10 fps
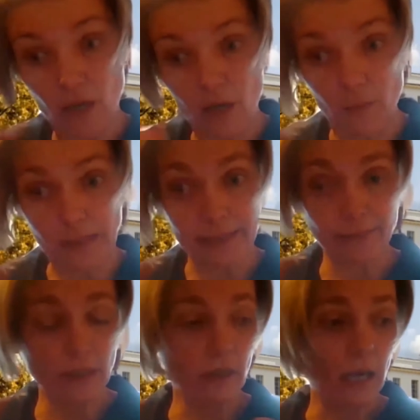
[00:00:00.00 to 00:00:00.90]
the army,
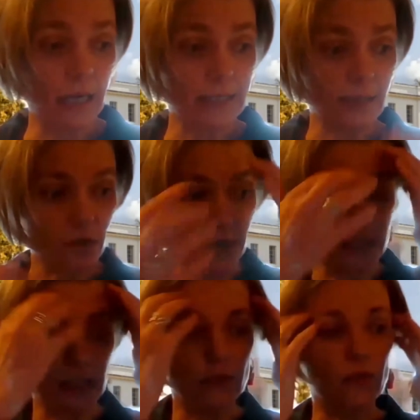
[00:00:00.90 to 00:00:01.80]
etc.,
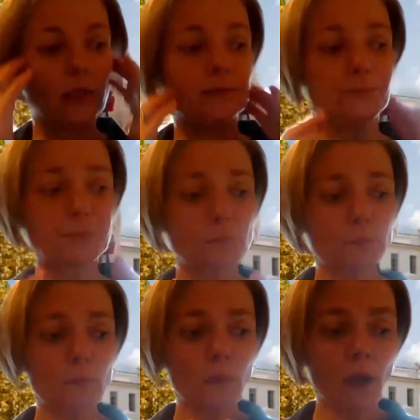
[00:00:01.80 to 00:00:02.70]
etc.
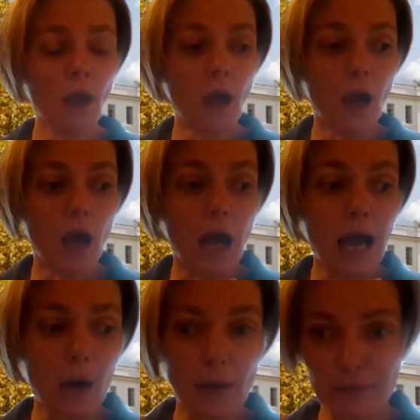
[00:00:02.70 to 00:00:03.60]

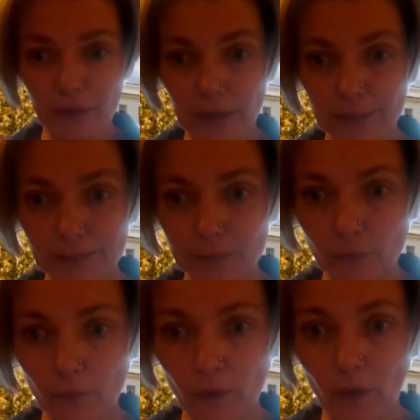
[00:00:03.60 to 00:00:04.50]
However,
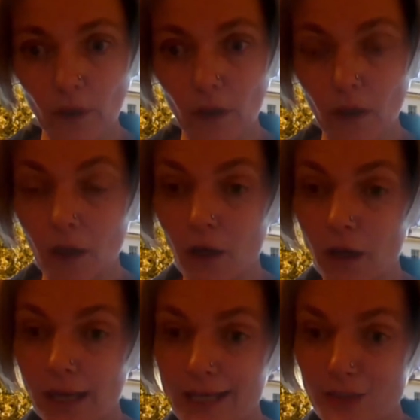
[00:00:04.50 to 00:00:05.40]

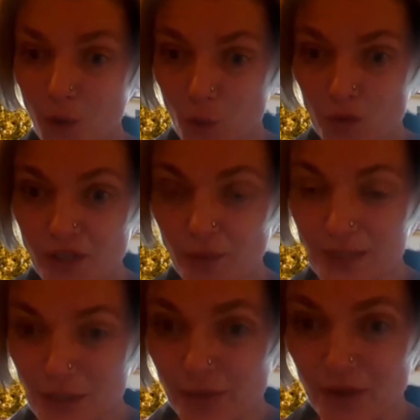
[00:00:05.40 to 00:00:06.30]
it's also in
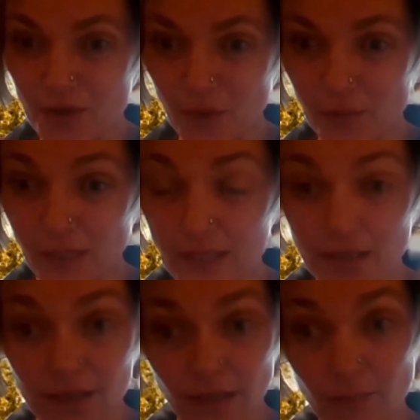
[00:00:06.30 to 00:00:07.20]
some of those
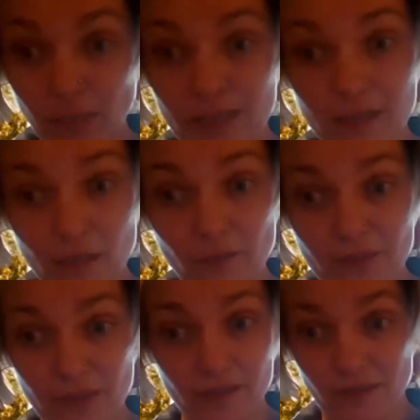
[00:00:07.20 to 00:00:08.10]
workplaces, and the police
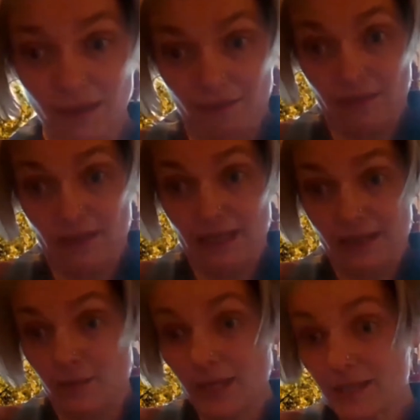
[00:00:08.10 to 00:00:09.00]
service is, is
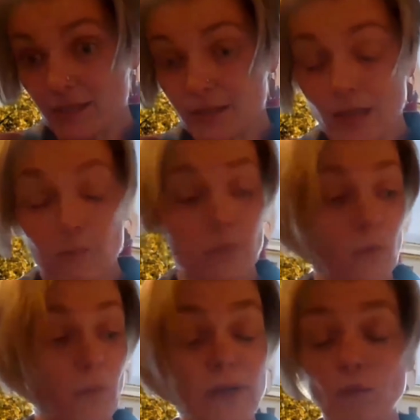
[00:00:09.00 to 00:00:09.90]
the best
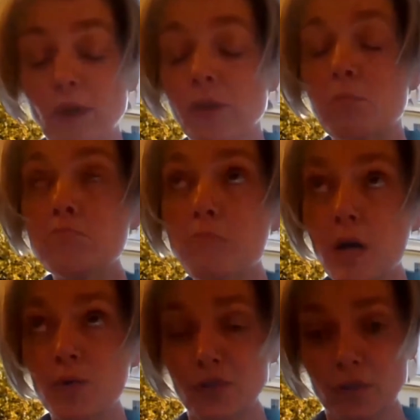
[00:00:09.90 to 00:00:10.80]
example where, where the
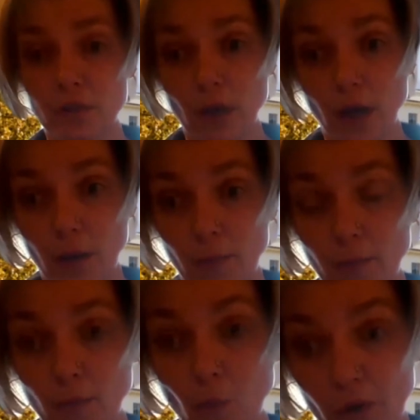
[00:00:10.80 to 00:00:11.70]
most
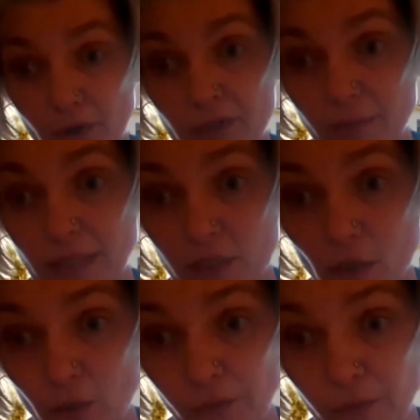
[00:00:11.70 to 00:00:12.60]
um, work has been
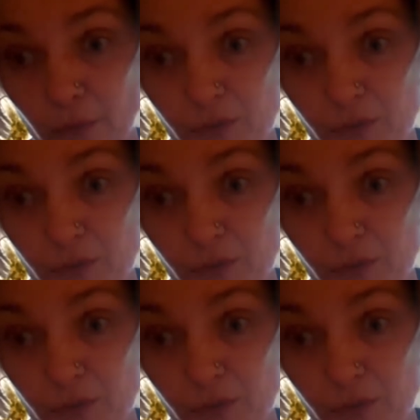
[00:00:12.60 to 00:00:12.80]
done.